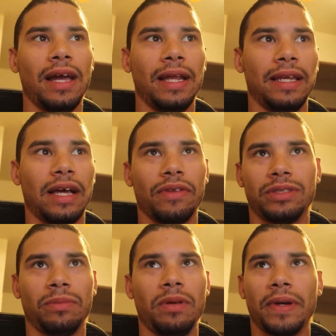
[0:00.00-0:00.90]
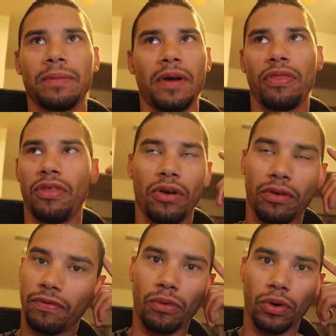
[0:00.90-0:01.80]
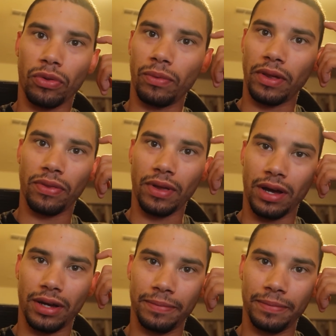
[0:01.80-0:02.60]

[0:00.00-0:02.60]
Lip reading: and now this will be like my third or fourth with